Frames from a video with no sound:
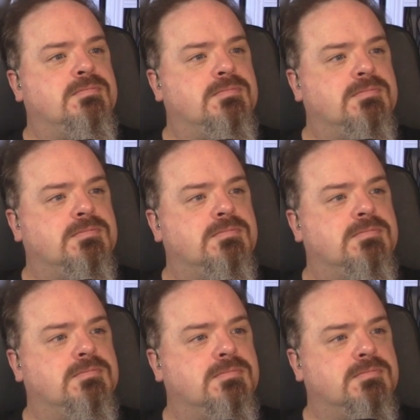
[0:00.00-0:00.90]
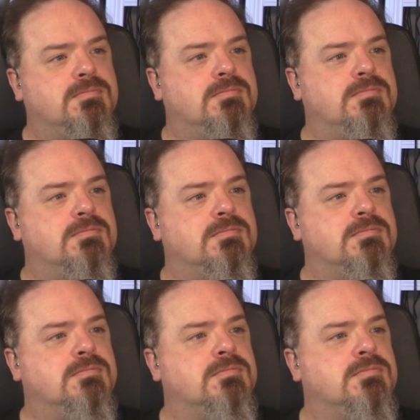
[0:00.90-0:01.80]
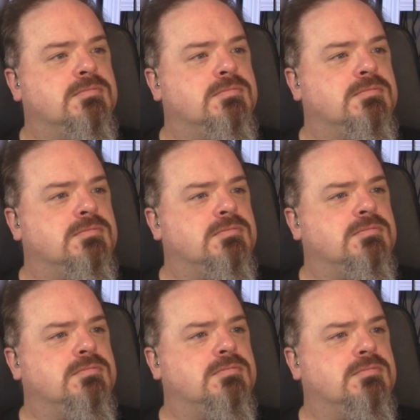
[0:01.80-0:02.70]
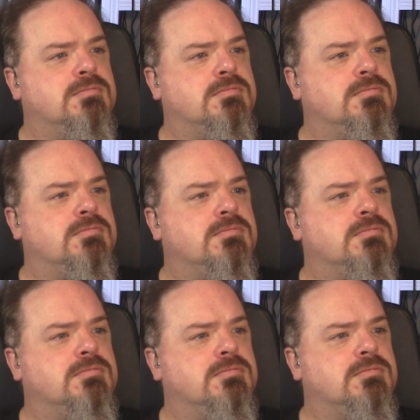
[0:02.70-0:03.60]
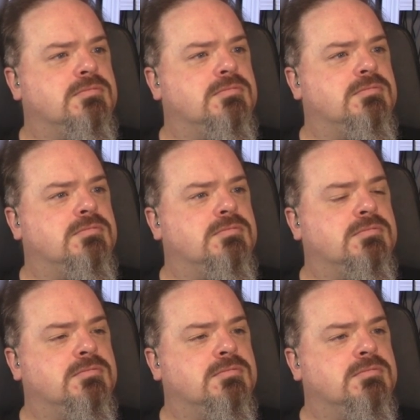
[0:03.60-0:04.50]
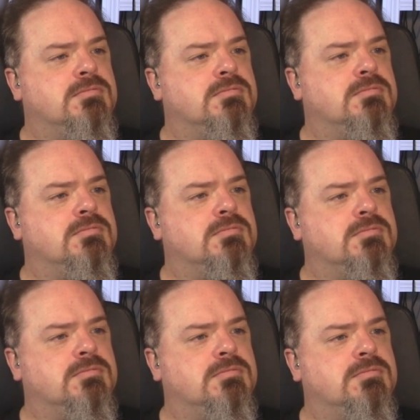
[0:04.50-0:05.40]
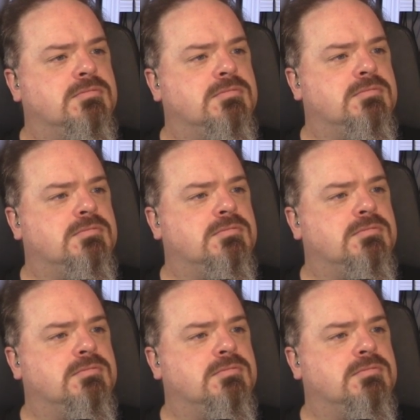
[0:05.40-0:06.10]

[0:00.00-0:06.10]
(silent)